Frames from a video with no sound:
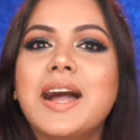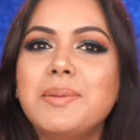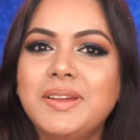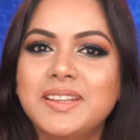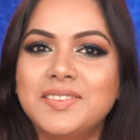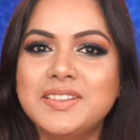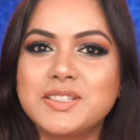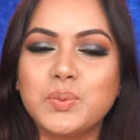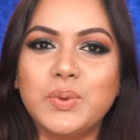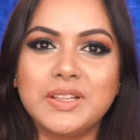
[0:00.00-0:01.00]
Hi my
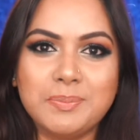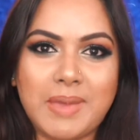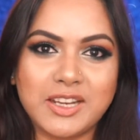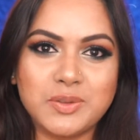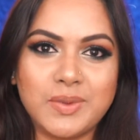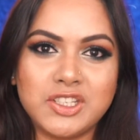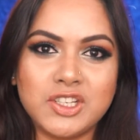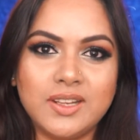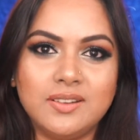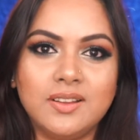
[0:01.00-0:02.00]
lovelies, welcome back to my
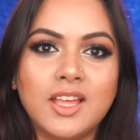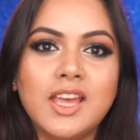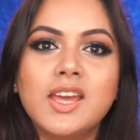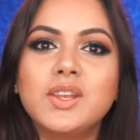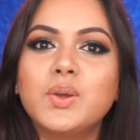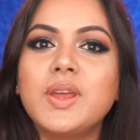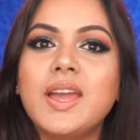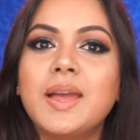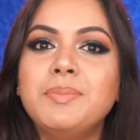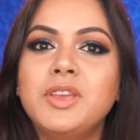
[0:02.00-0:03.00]
channel. Today
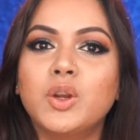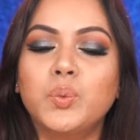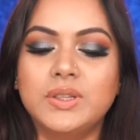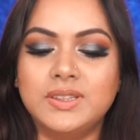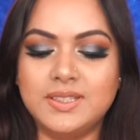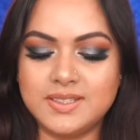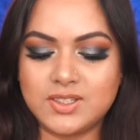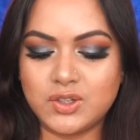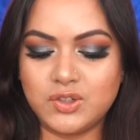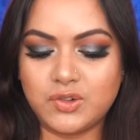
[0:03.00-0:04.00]
I'm here with
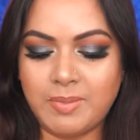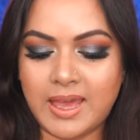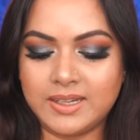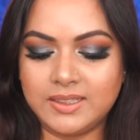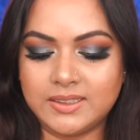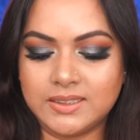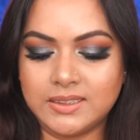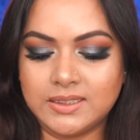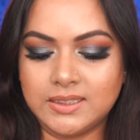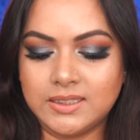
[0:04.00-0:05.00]
this dramatic
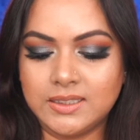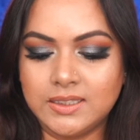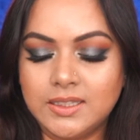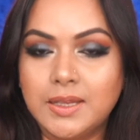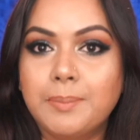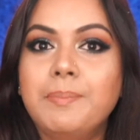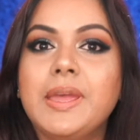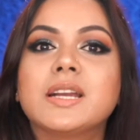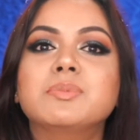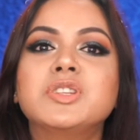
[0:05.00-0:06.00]

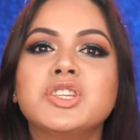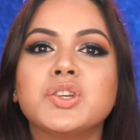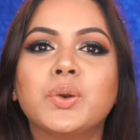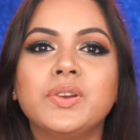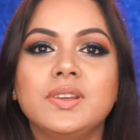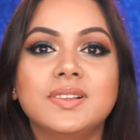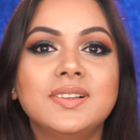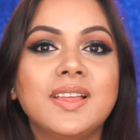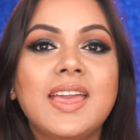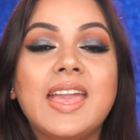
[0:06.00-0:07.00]
makeup
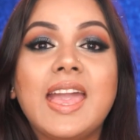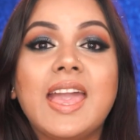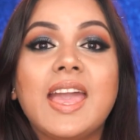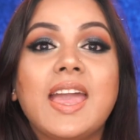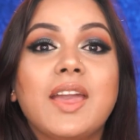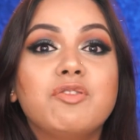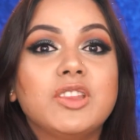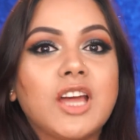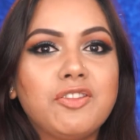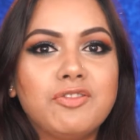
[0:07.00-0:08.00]
tutorial.
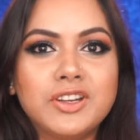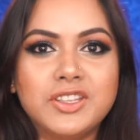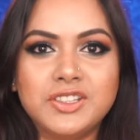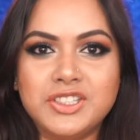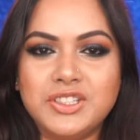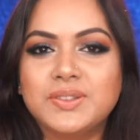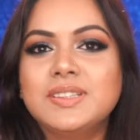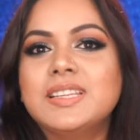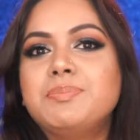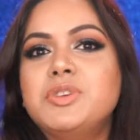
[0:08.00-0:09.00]
Without further ado,
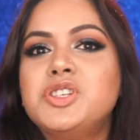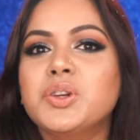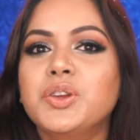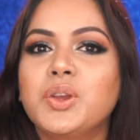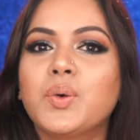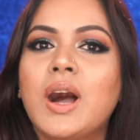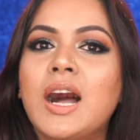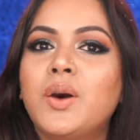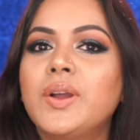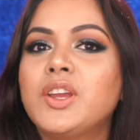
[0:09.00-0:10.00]
let me show you
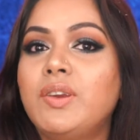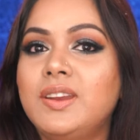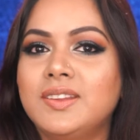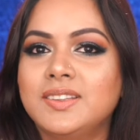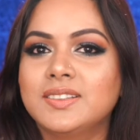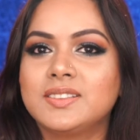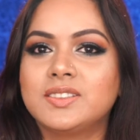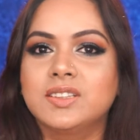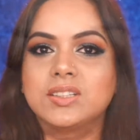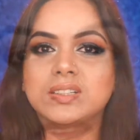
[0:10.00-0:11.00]
how I created
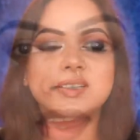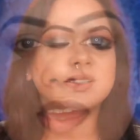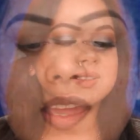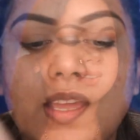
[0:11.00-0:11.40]
this look.